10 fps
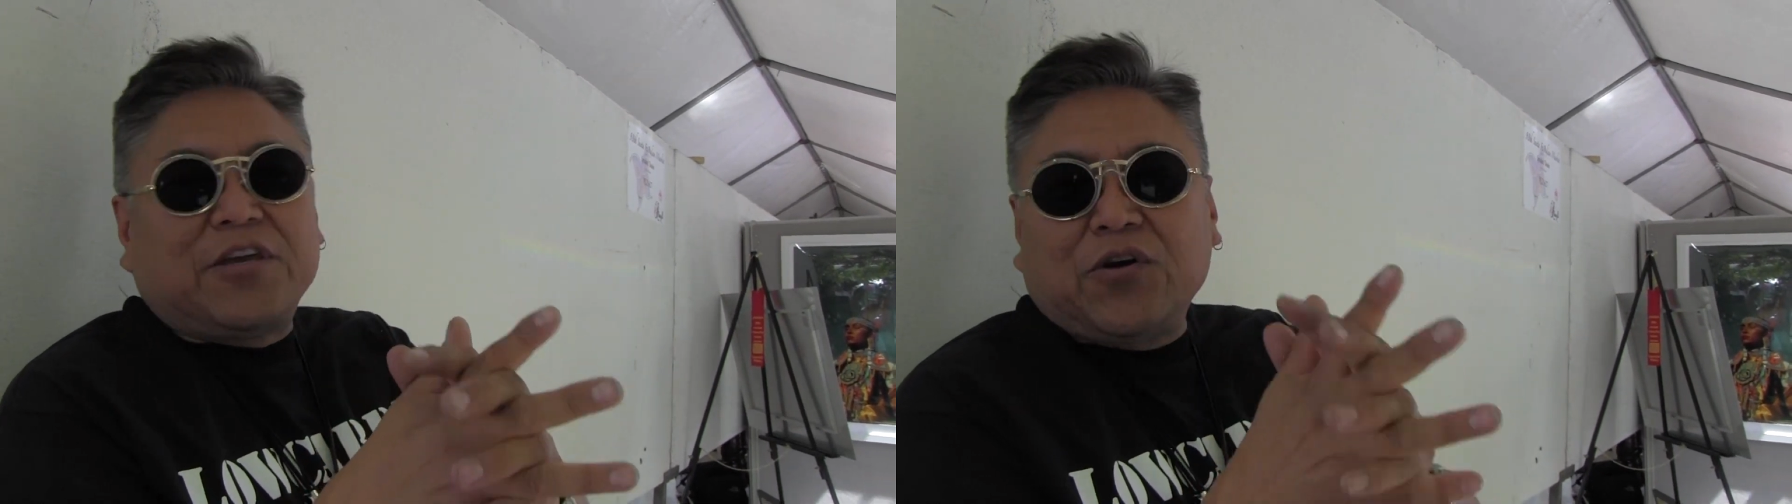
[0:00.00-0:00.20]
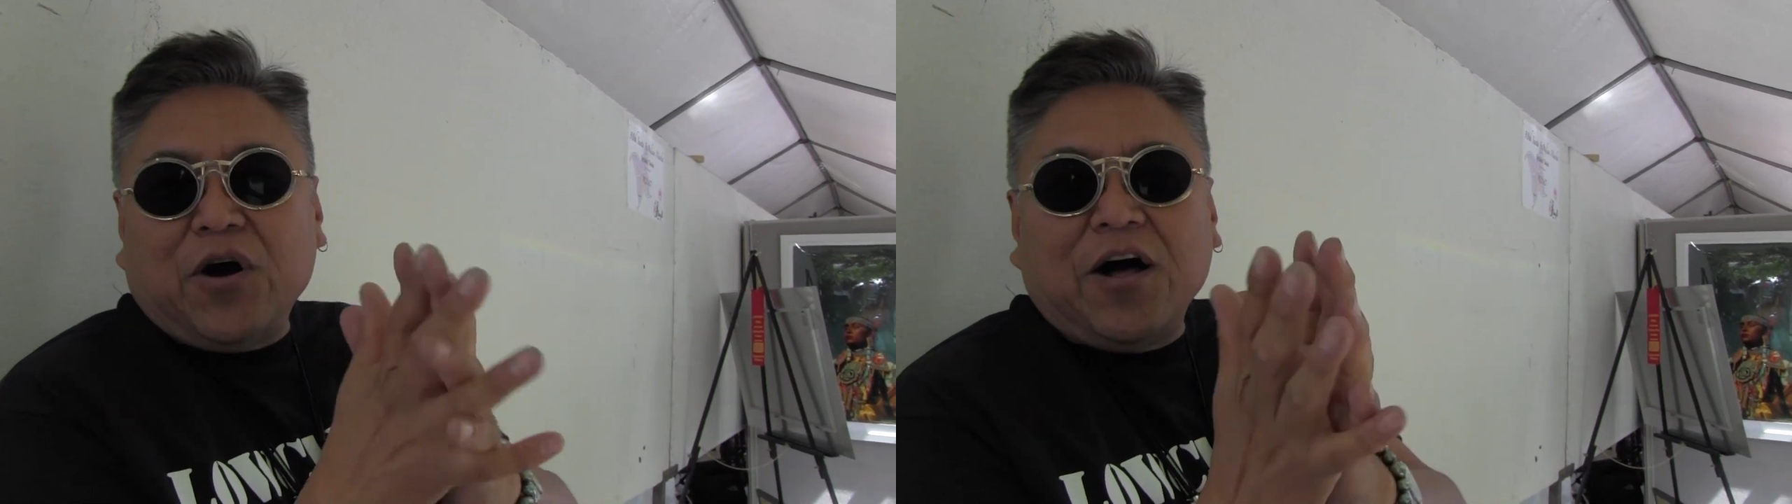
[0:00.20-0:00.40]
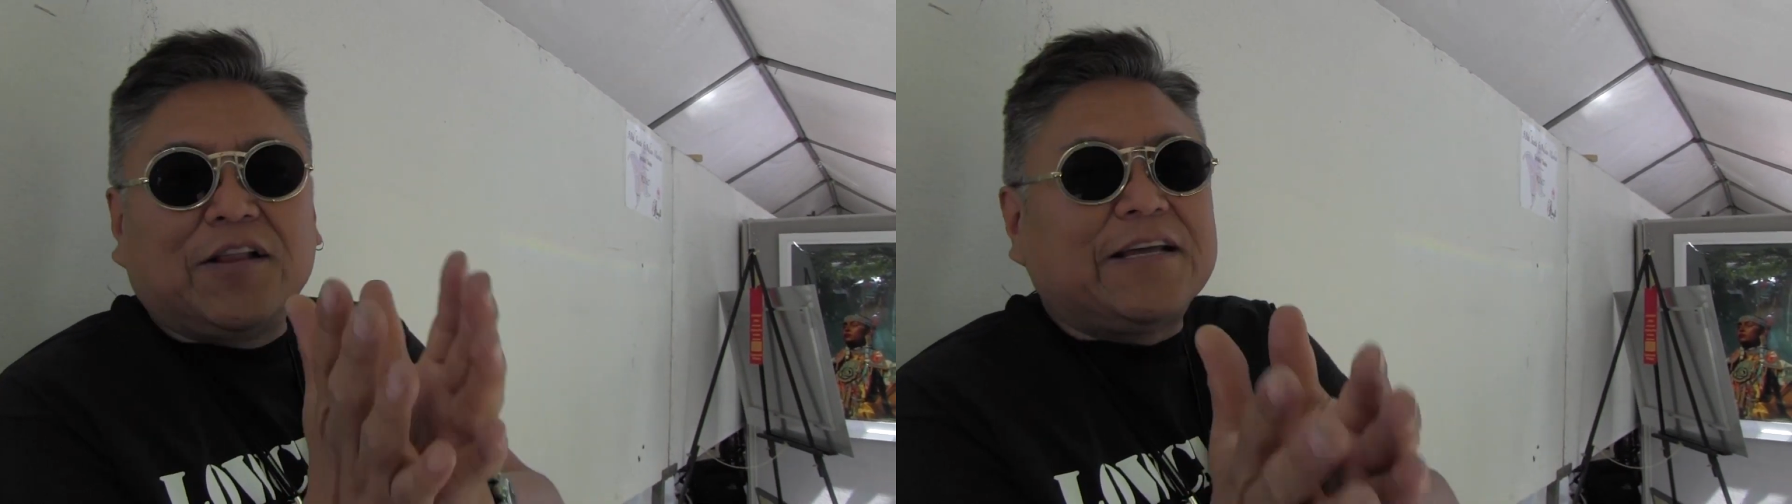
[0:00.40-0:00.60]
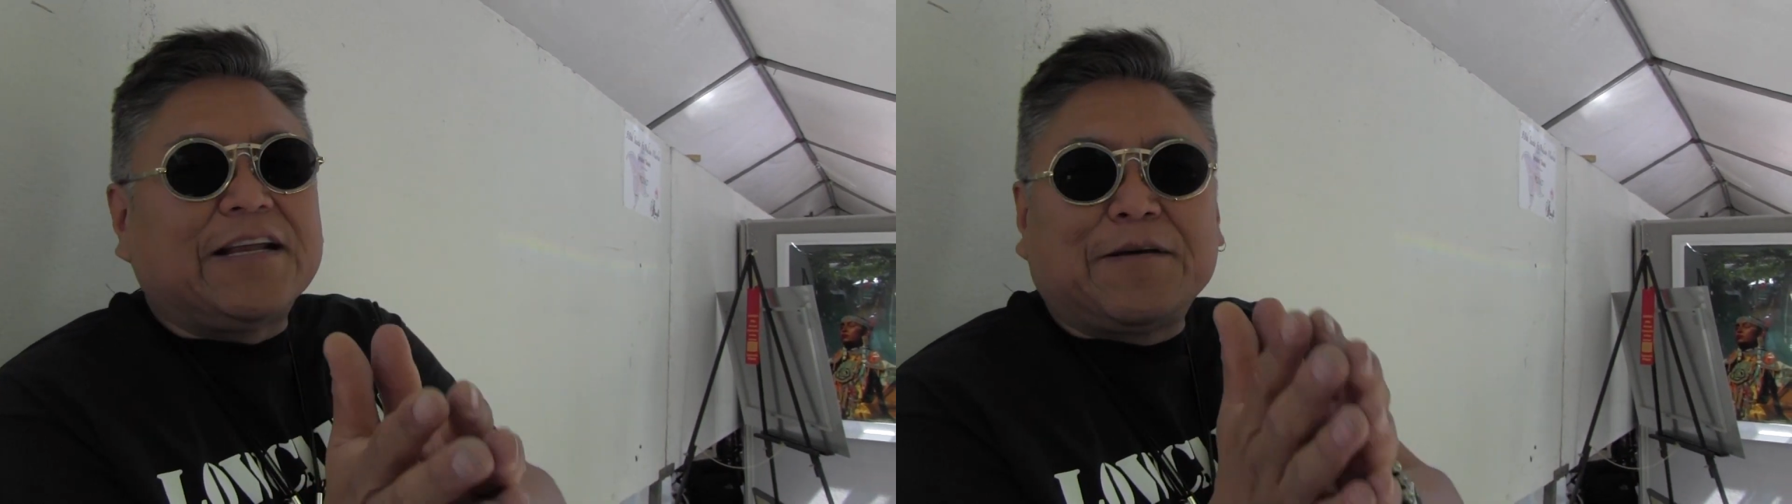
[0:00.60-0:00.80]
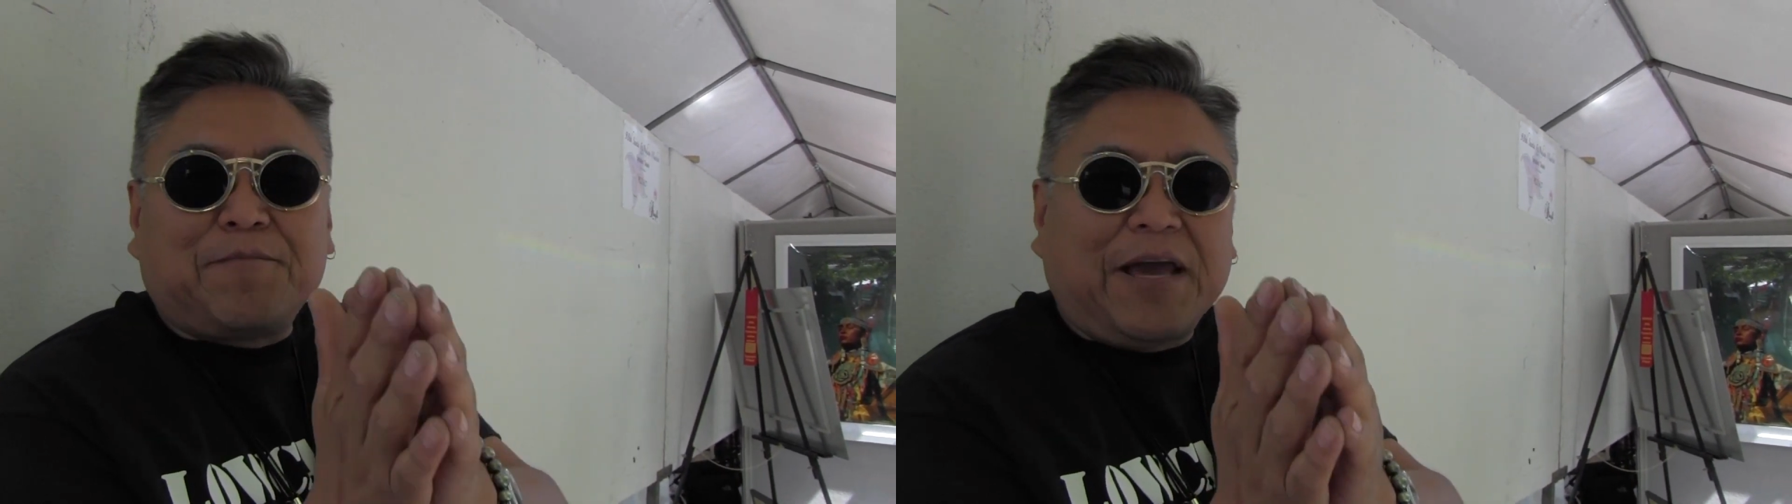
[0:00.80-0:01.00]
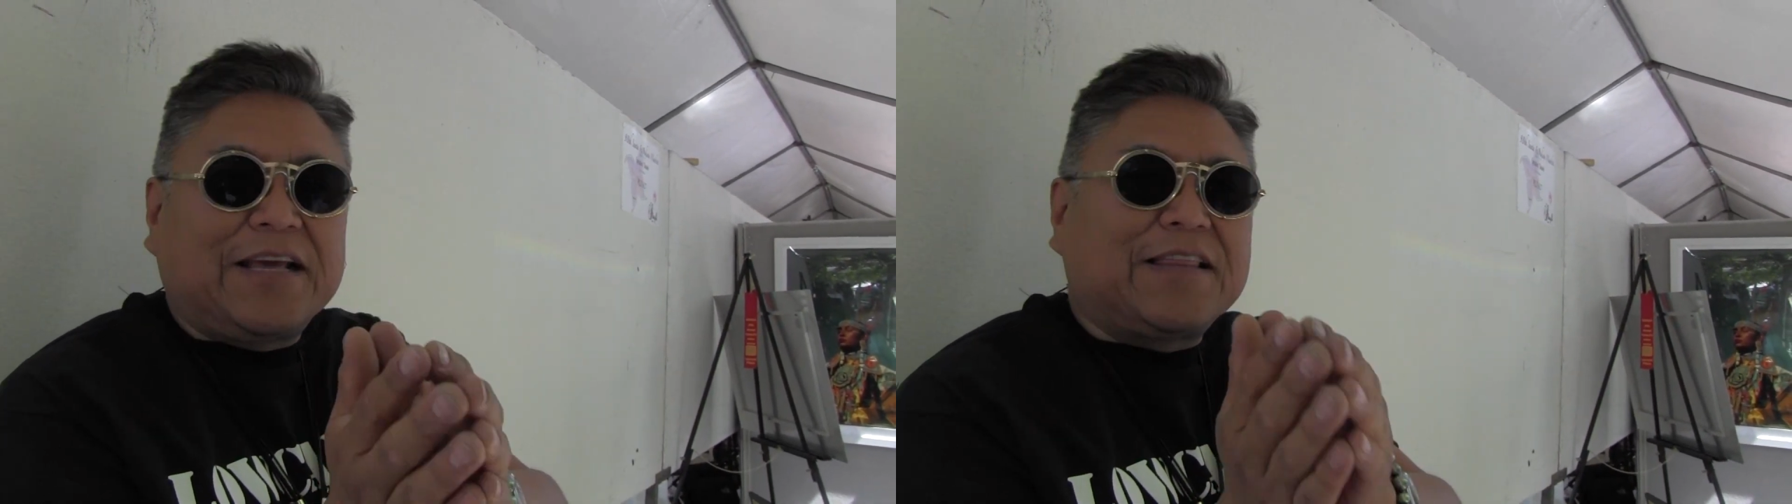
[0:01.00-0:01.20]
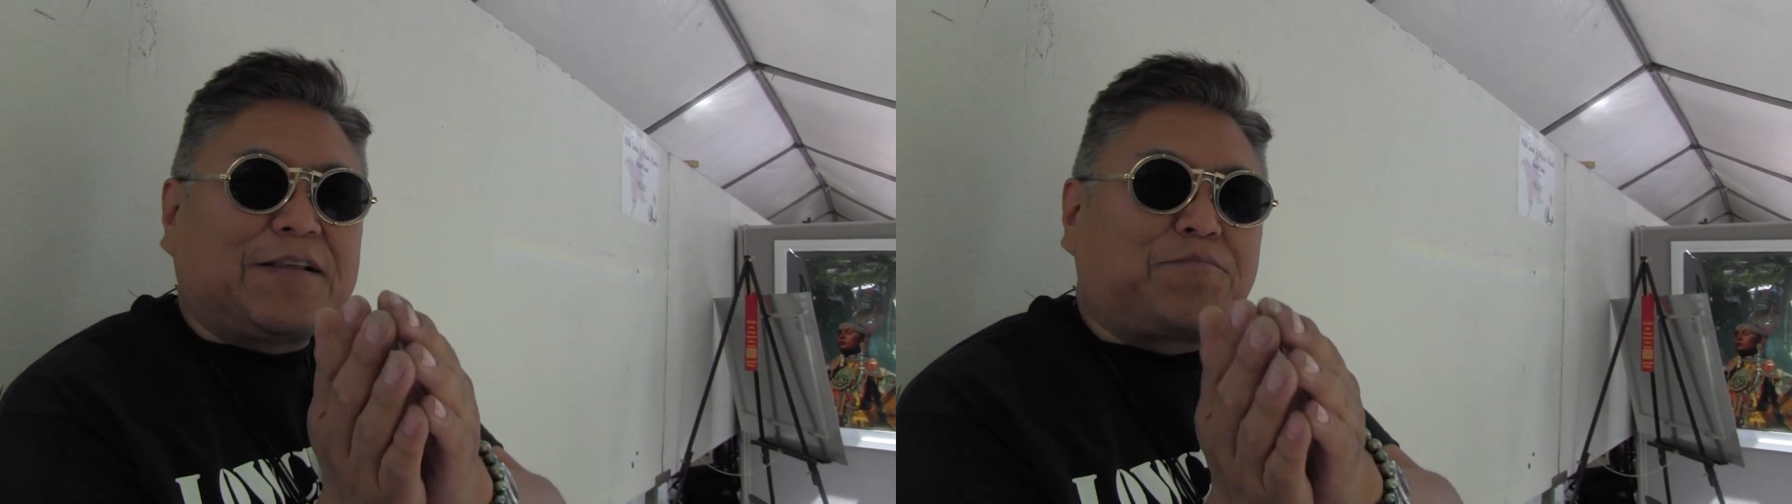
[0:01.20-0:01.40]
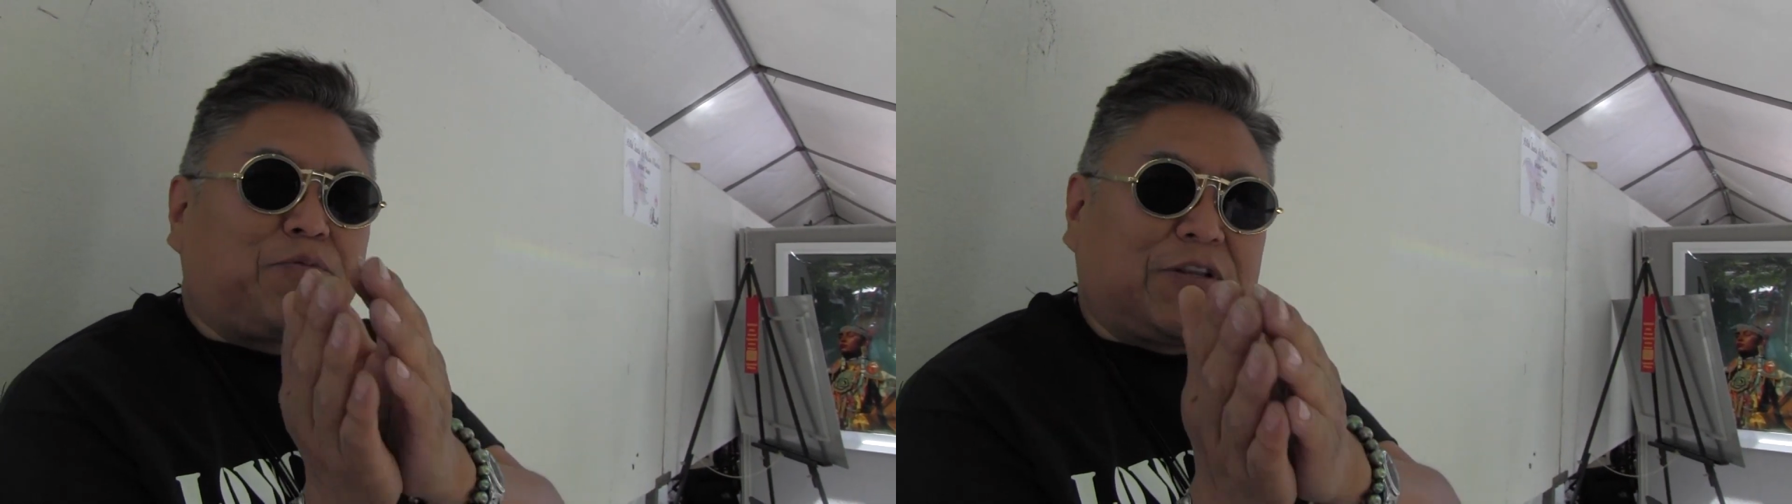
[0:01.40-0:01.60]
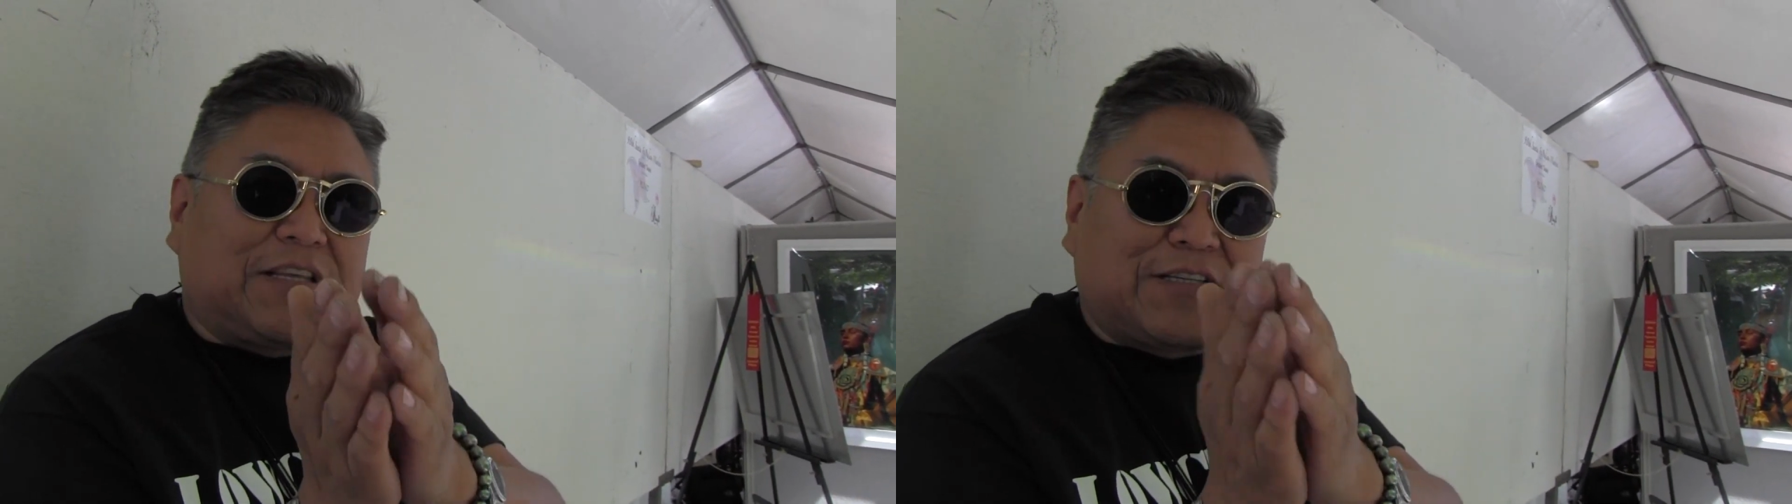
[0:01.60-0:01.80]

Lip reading: you all need to put